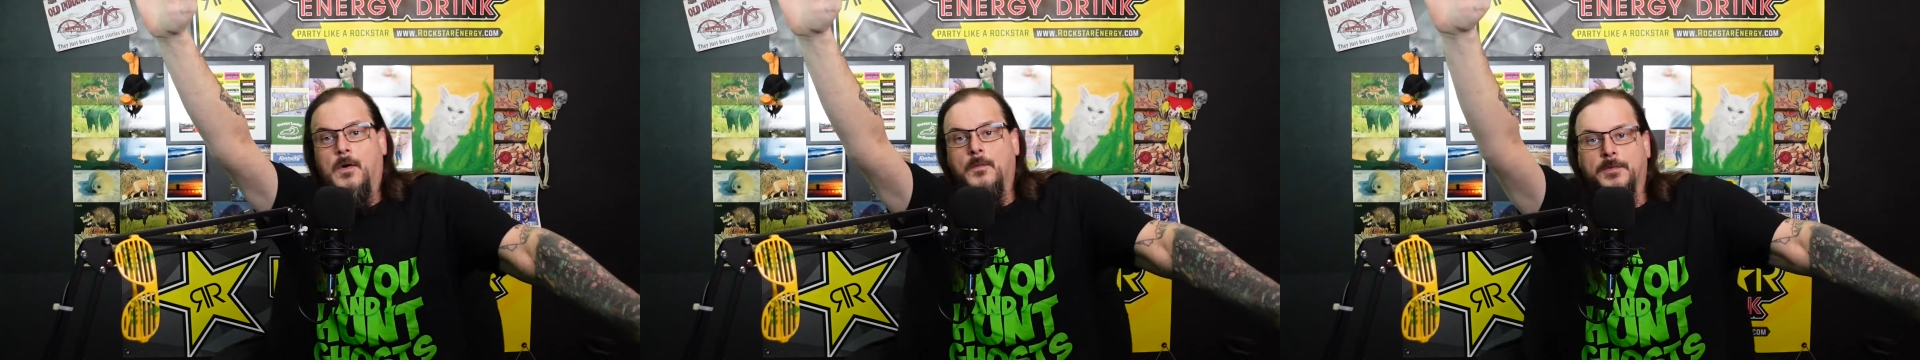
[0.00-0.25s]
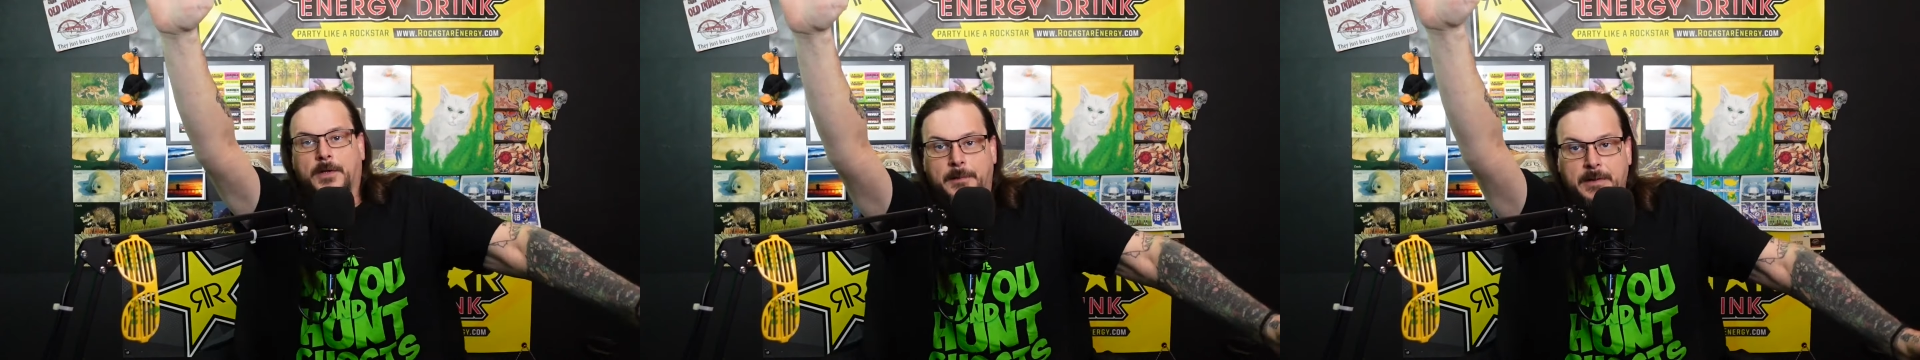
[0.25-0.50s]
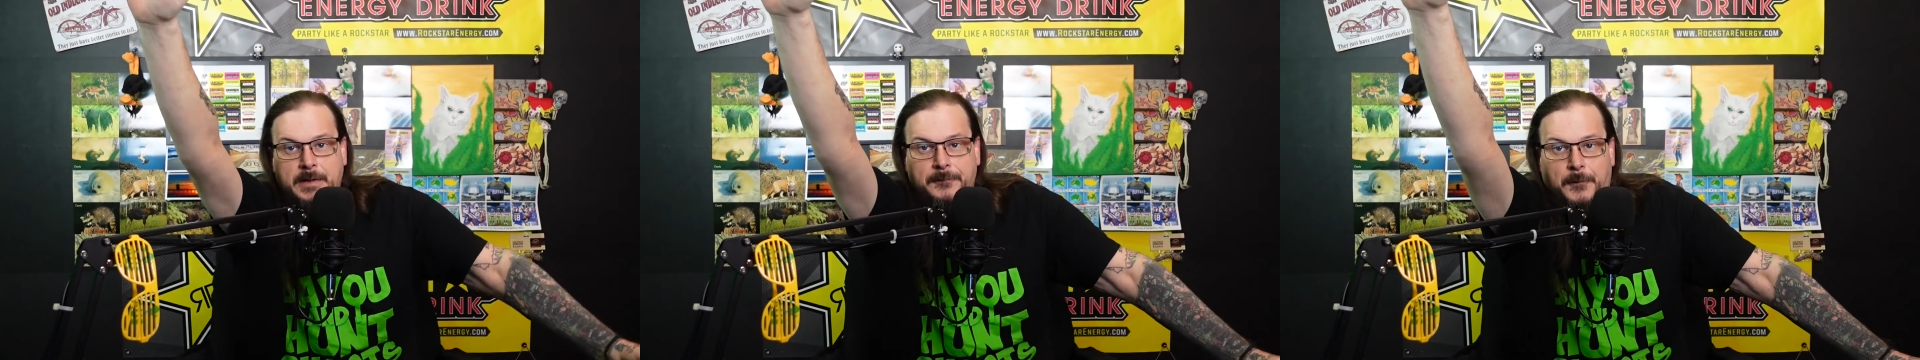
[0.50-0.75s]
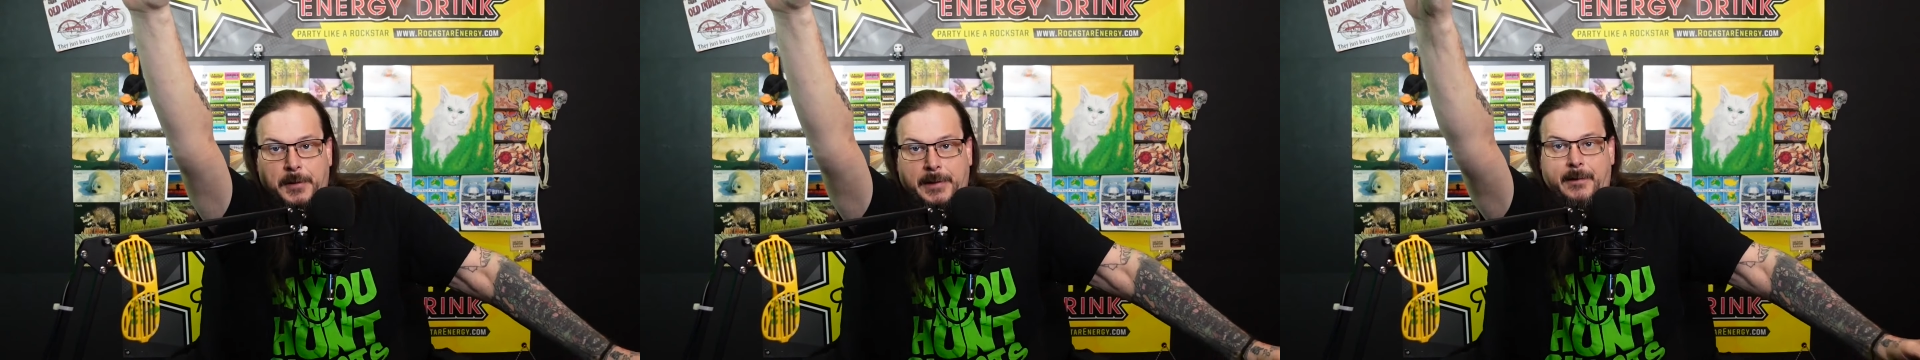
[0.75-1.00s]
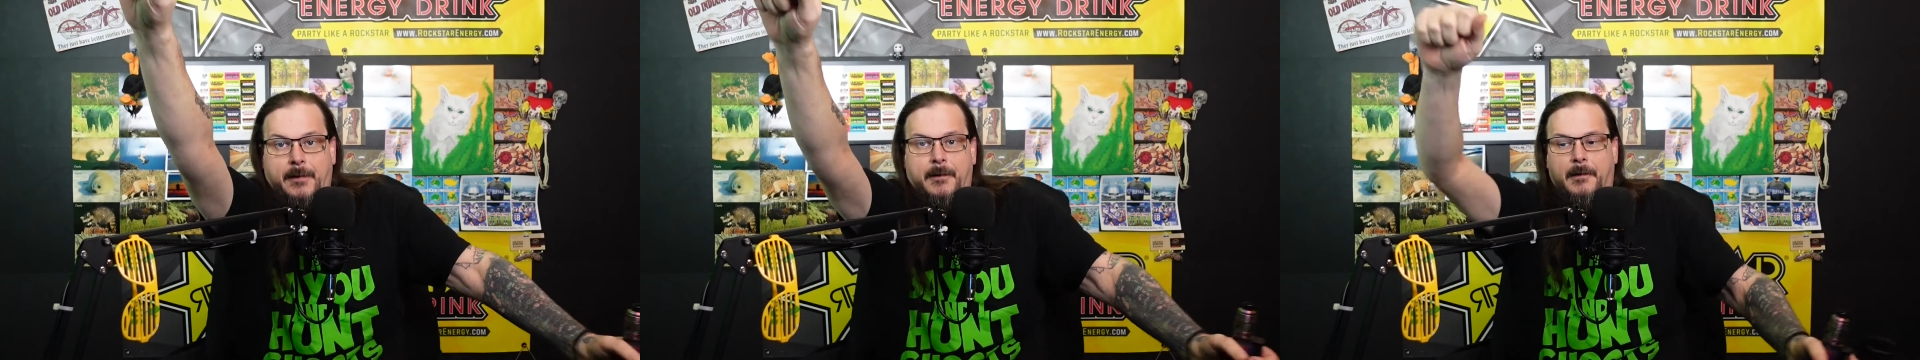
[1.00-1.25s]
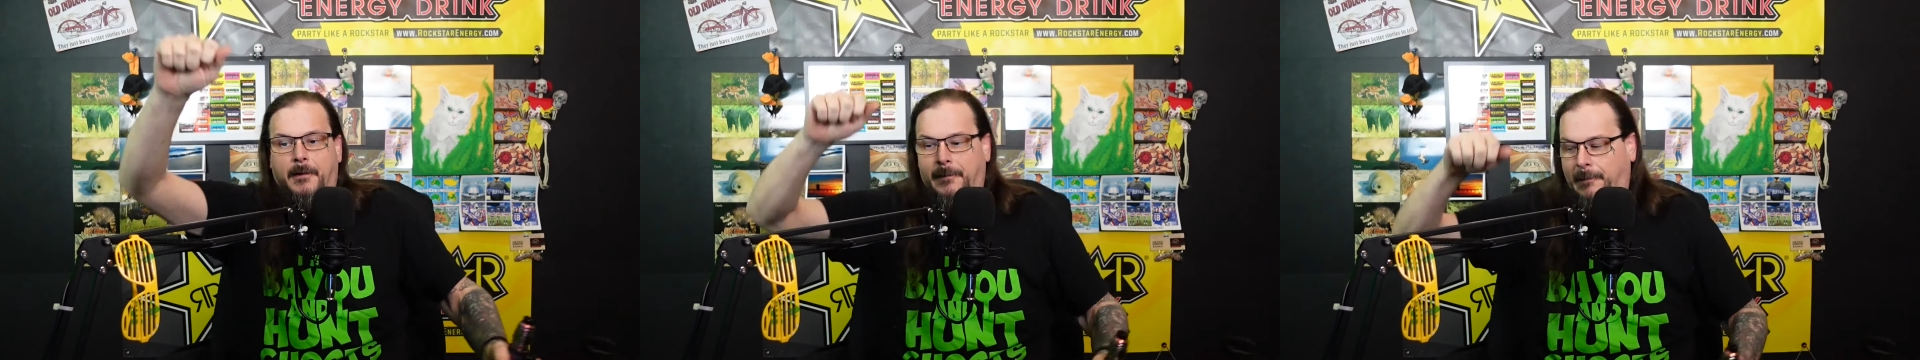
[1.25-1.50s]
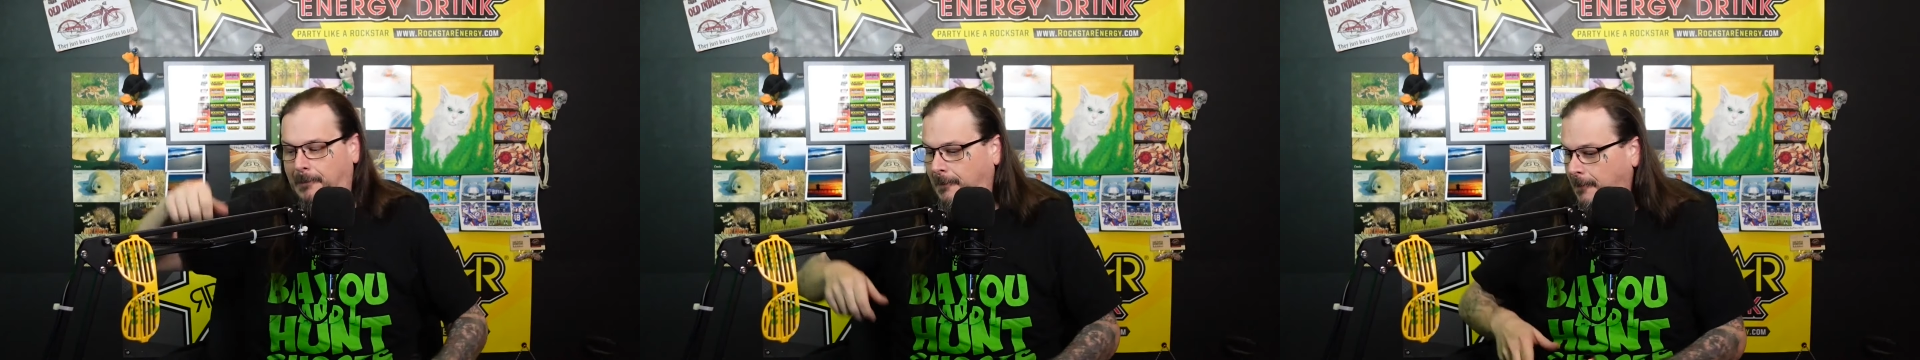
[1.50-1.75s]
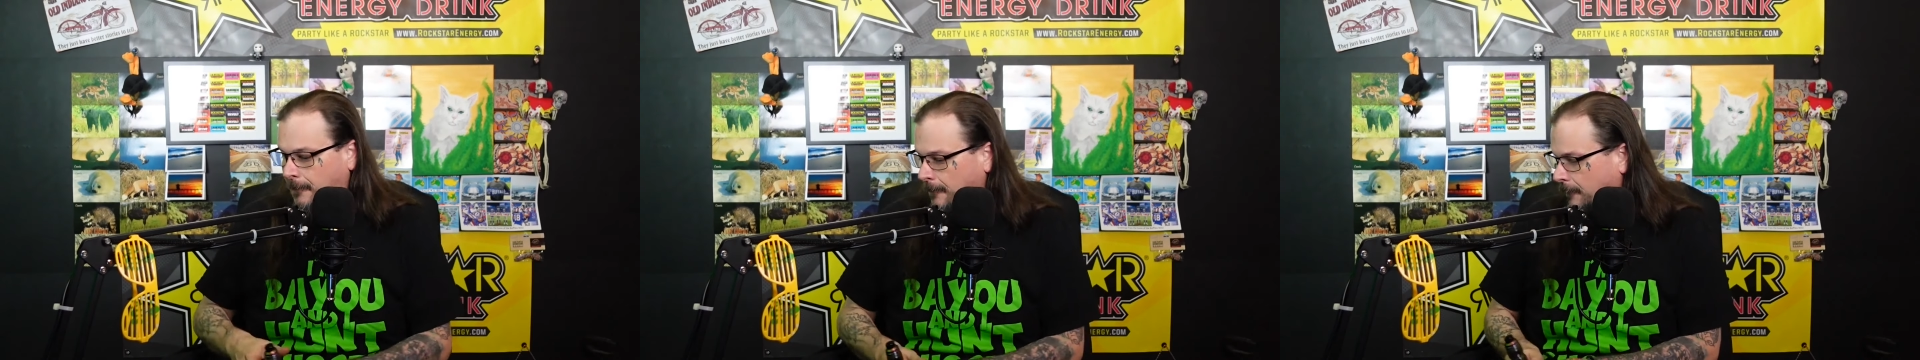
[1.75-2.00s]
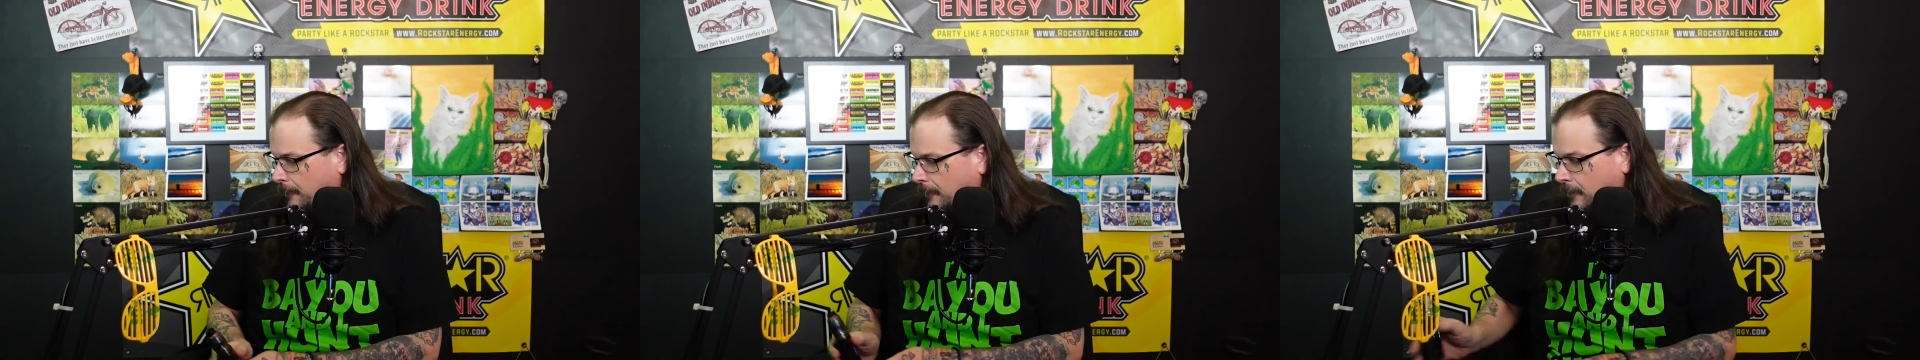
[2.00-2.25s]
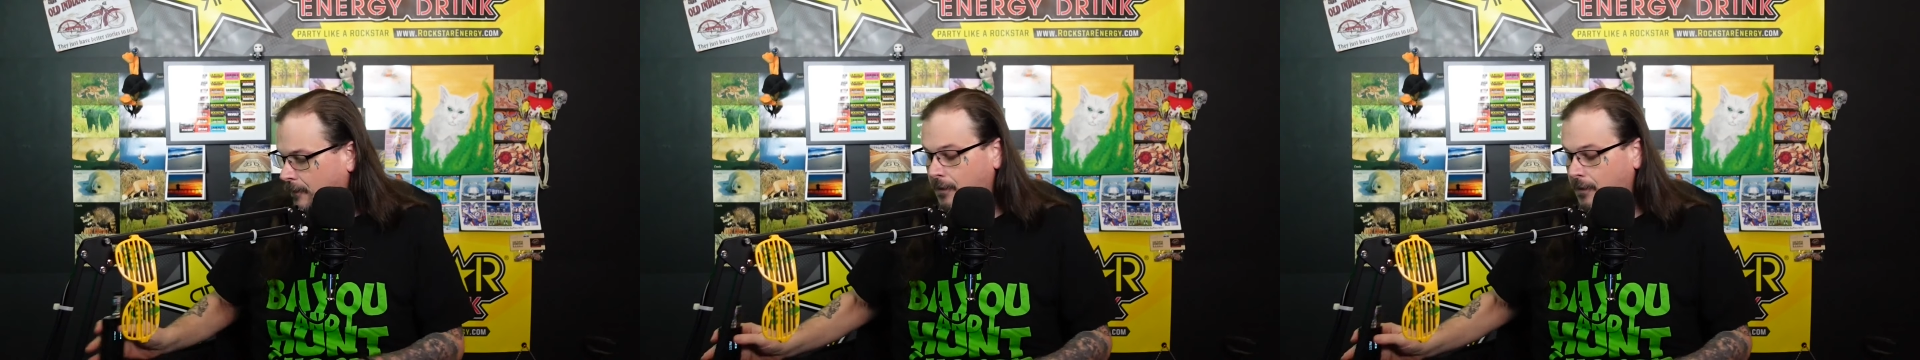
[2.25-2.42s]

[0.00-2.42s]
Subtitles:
Oh, WD-4. Oh.